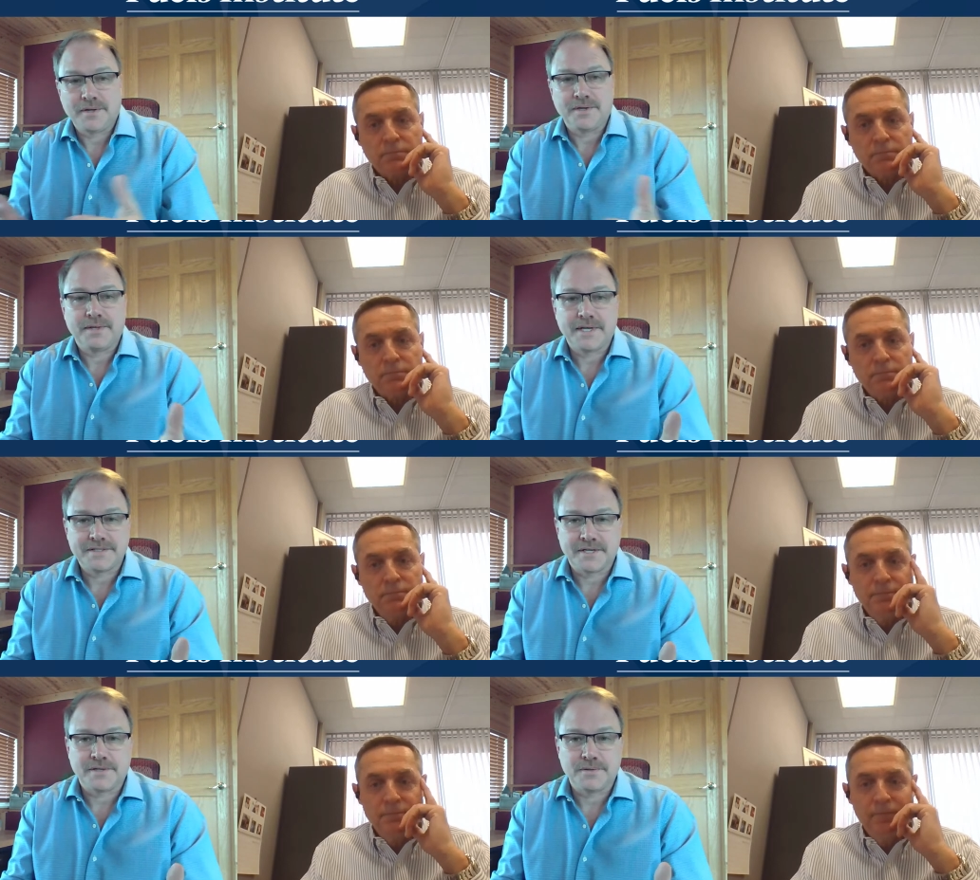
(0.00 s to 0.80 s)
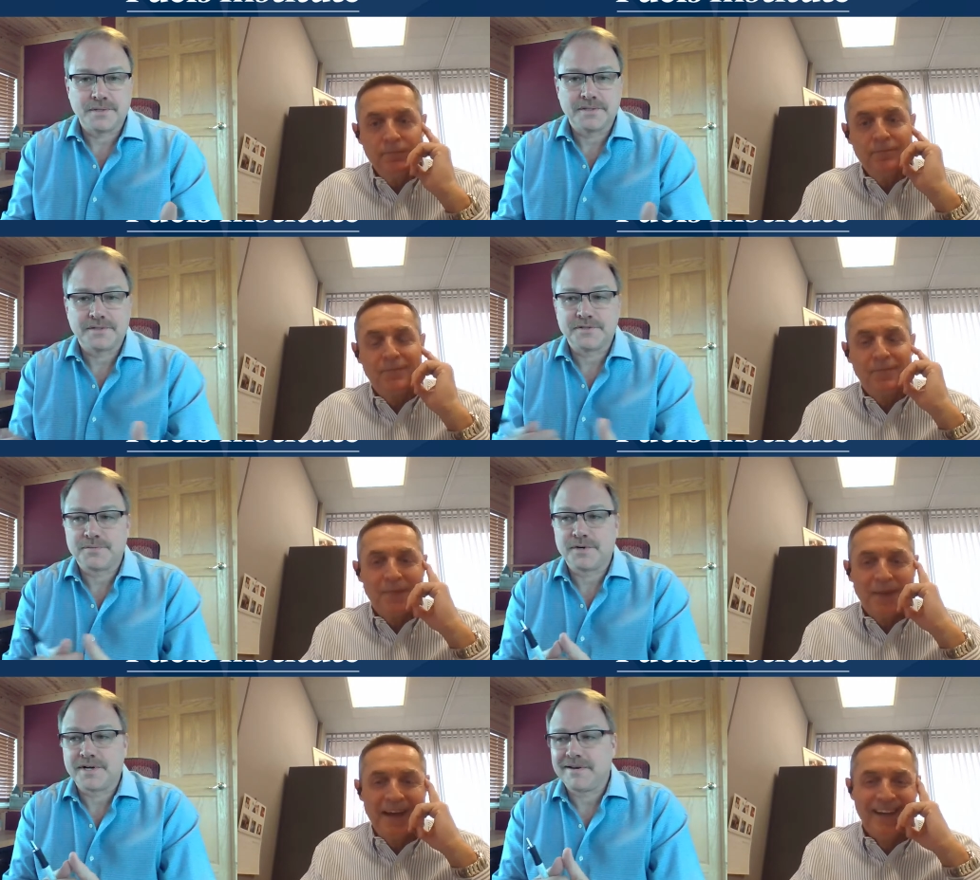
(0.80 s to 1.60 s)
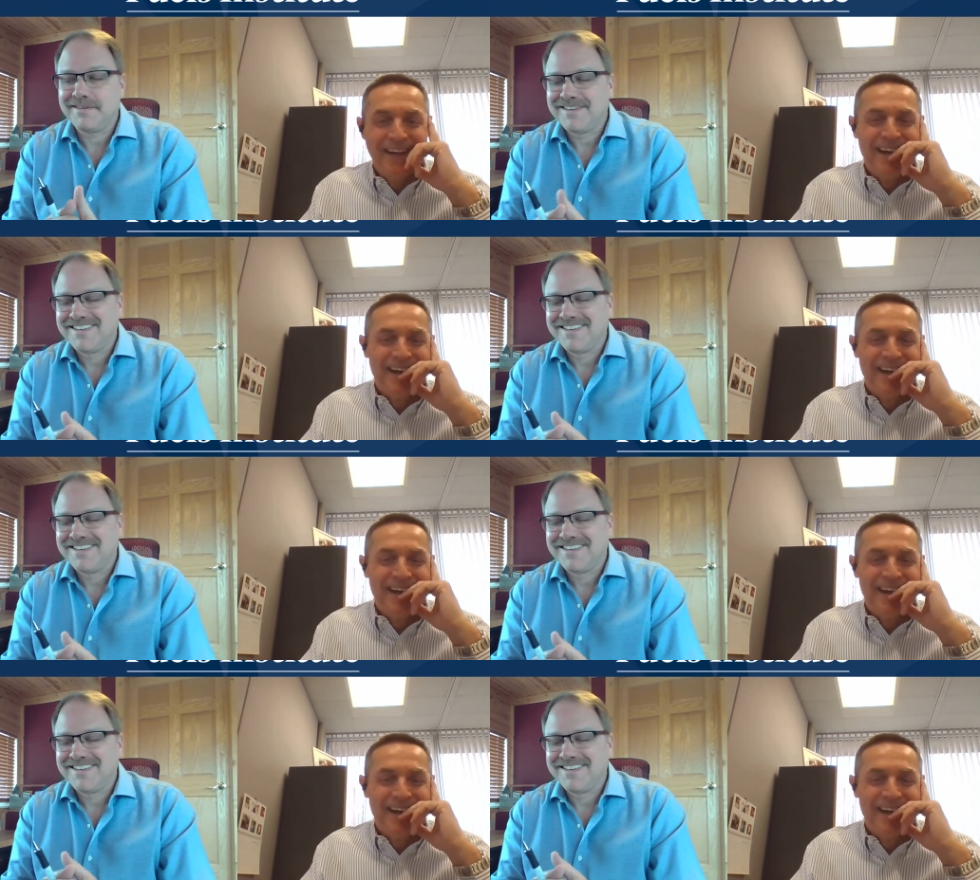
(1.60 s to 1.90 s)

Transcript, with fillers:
Speaker 1: I only know that because I Googled it this morning.